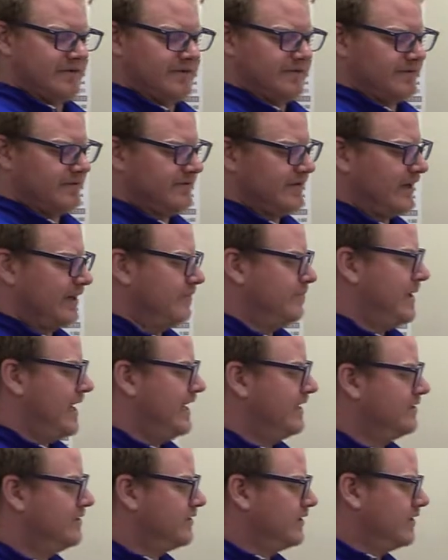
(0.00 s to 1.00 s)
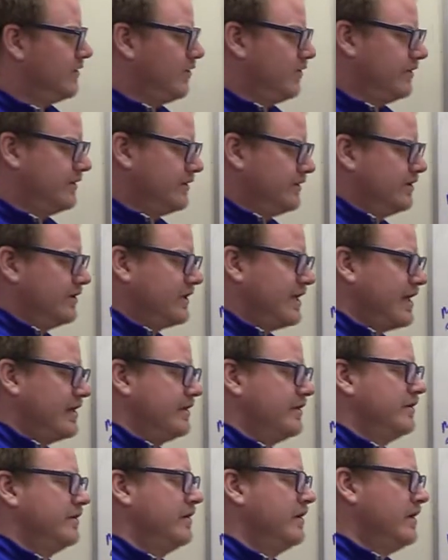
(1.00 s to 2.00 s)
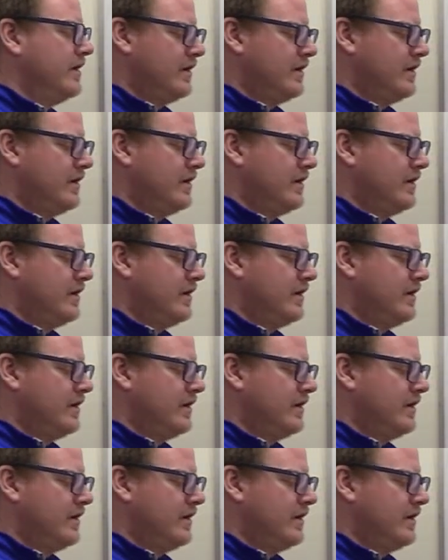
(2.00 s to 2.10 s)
or if you've got a pen, you can hold it and look at it.